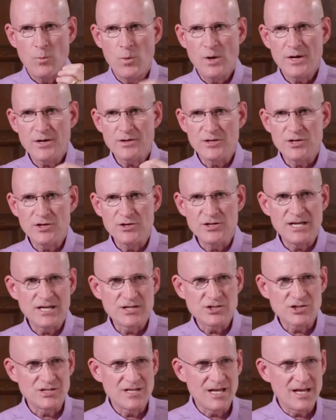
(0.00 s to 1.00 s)
what are the
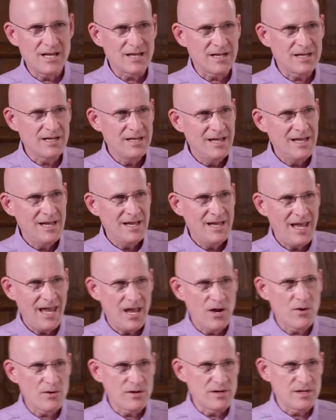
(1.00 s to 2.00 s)
unique genetic
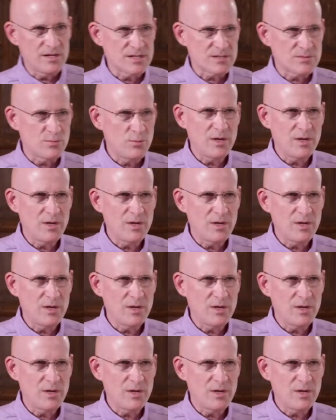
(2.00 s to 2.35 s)
areas?